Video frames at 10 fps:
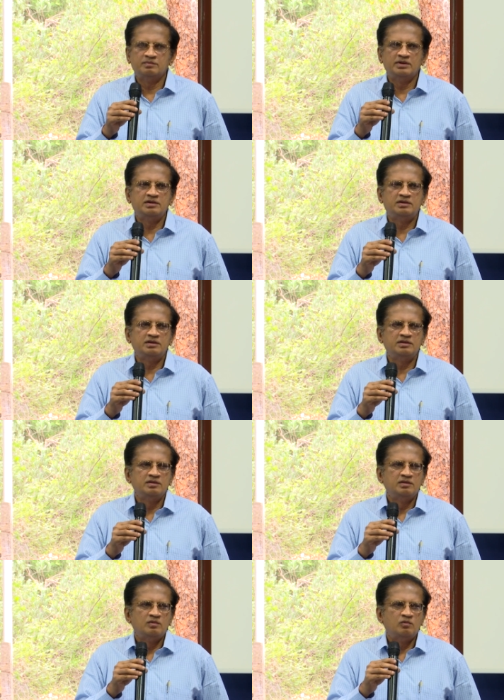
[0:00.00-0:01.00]
But
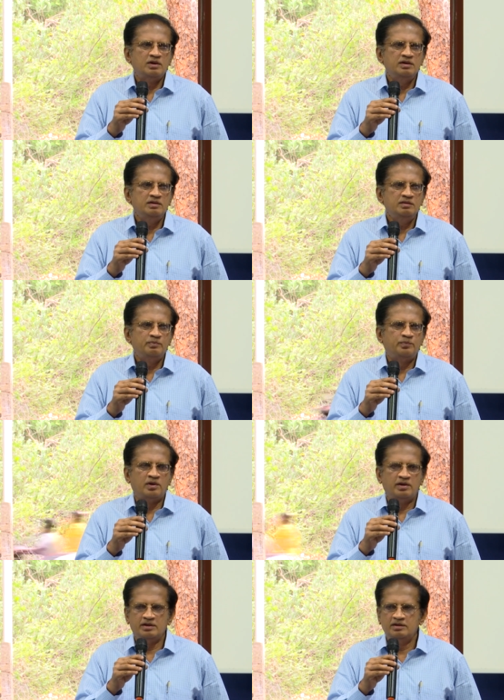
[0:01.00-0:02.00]
one
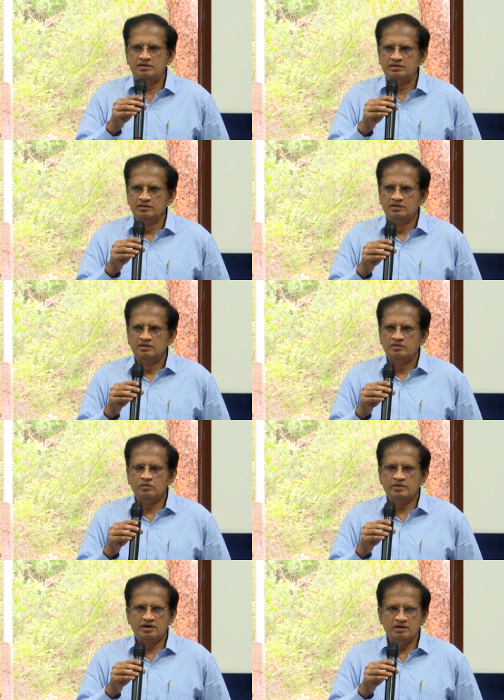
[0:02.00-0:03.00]
point
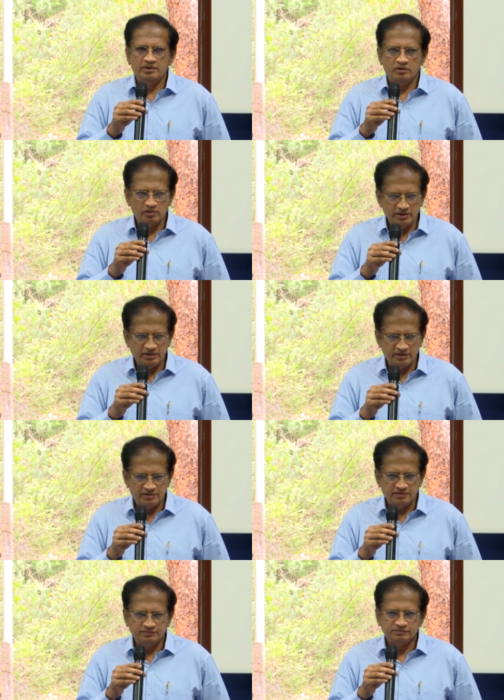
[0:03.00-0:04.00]
you may not be knowing
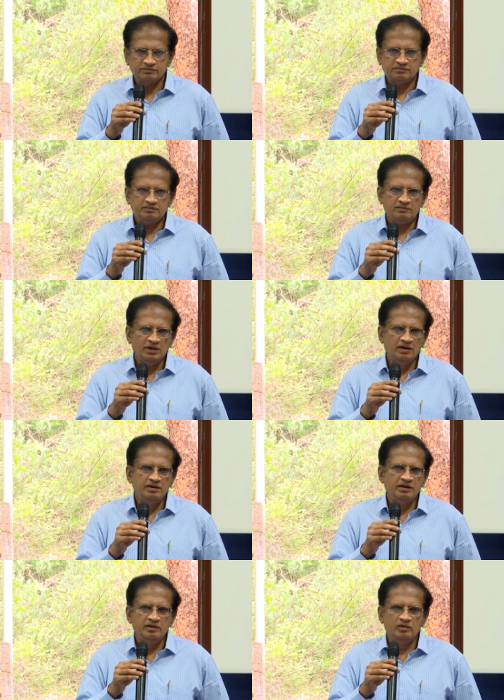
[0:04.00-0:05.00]
it,
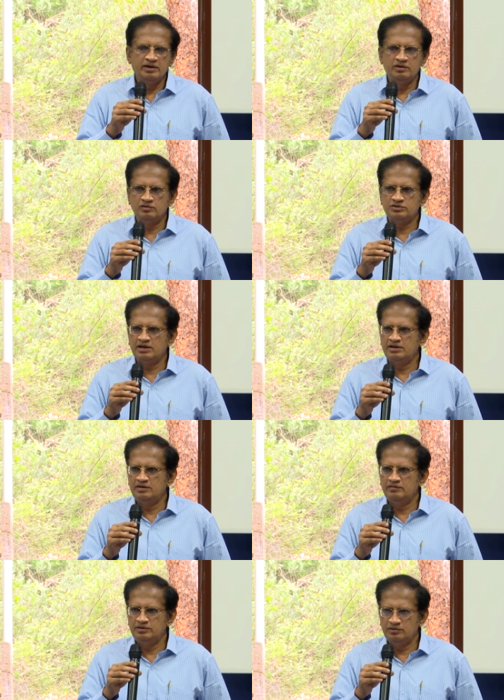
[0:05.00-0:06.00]
and I would like to share
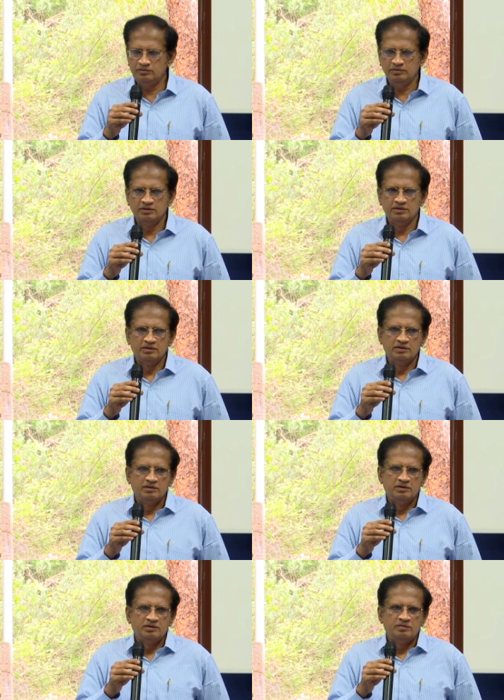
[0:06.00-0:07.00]
it with you.
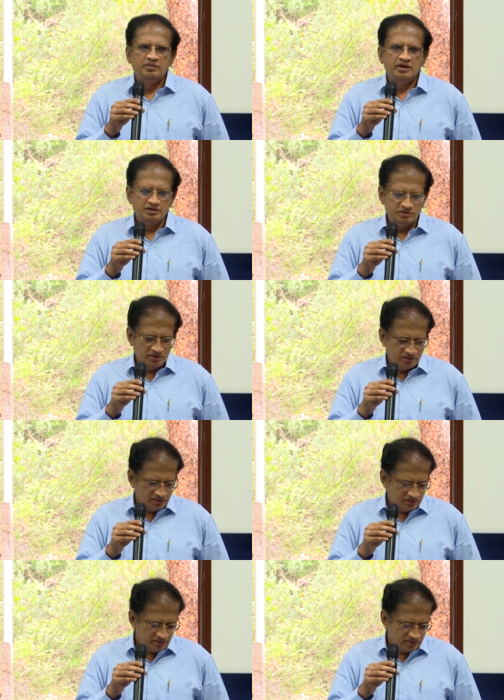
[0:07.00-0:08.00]

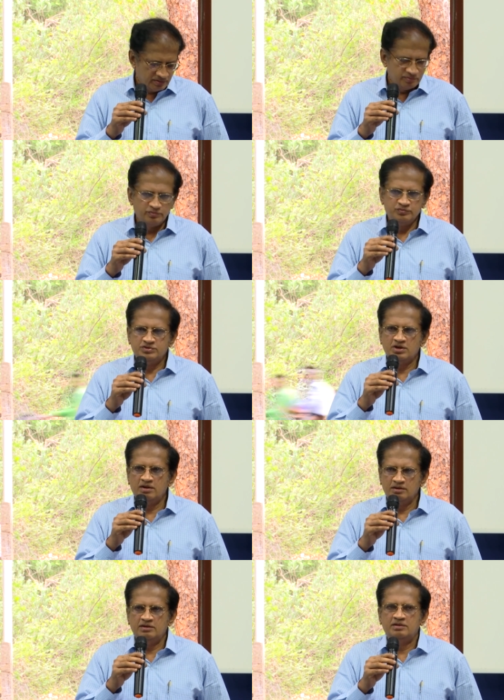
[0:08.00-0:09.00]
Major
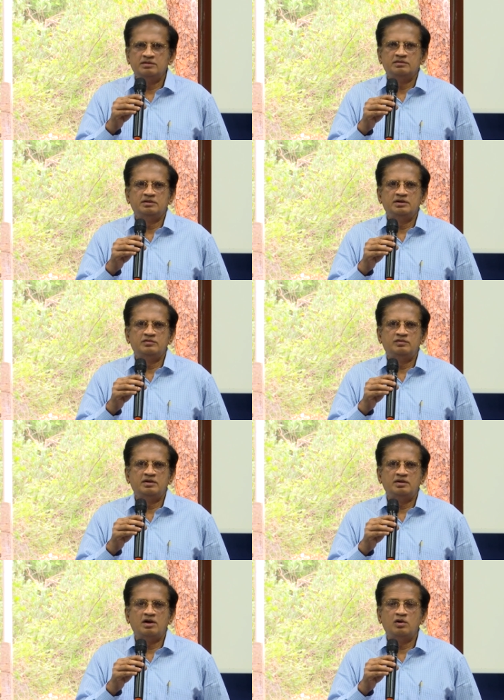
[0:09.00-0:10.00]
Chant, that is
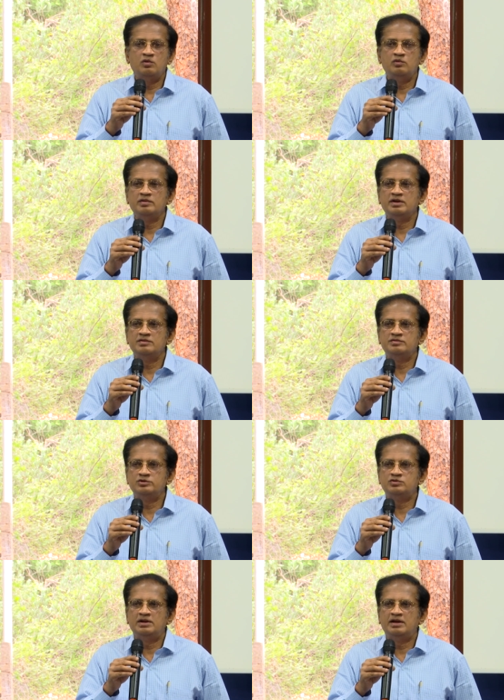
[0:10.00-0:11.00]
how he is
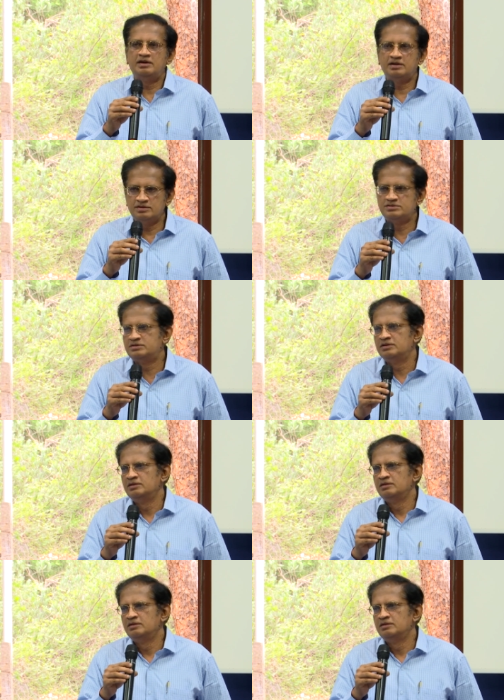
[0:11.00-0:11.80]
usually addressed.